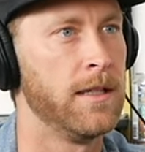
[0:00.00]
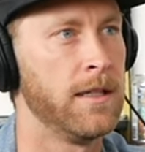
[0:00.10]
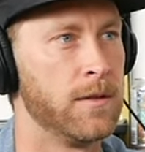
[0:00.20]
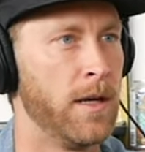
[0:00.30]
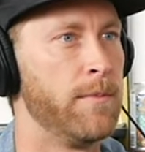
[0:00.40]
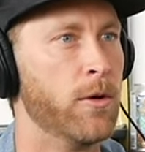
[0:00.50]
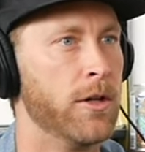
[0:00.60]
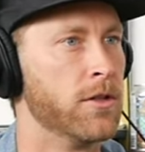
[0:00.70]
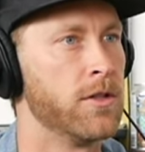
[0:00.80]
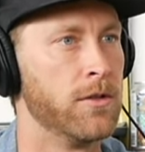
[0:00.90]
Because wakeboarding,
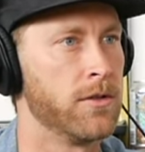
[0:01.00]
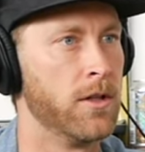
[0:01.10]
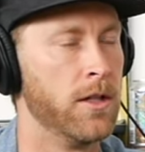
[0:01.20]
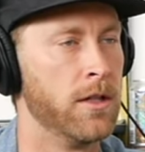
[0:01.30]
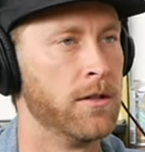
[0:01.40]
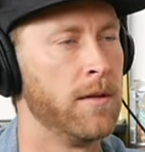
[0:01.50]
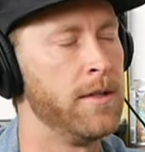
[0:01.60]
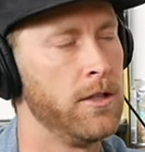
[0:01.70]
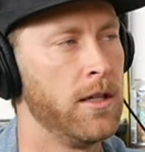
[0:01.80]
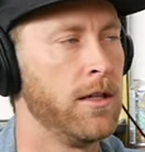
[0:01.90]
you're so solo. I
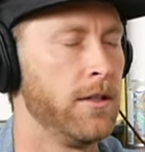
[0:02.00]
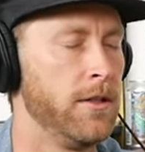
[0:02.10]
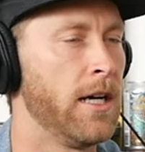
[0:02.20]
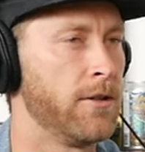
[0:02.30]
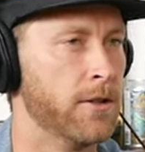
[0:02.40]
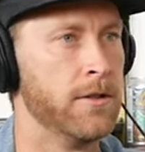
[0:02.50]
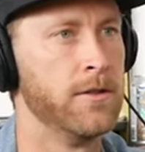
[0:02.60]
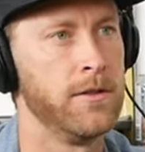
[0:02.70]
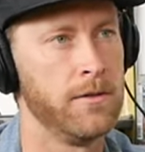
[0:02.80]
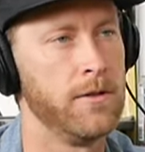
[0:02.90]
mean, you got
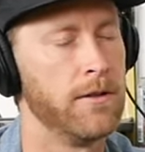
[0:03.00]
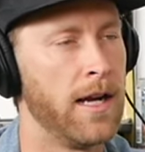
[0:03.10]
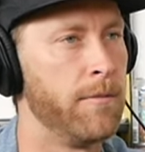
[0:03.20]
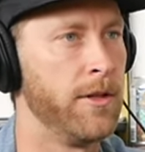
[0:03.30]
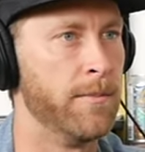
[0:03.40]
crews, you, you're riding with your